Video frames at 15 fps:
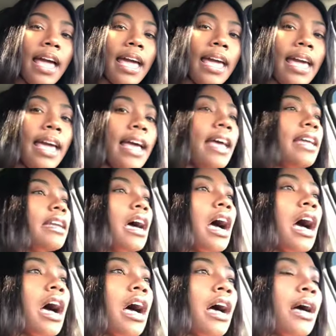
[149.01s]
And
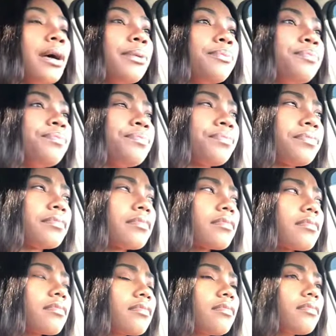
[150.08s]
um,
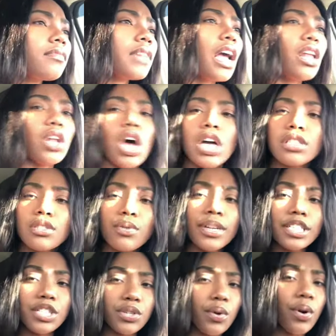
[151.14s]
long
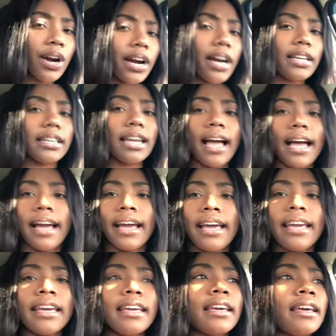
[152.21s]
story short, like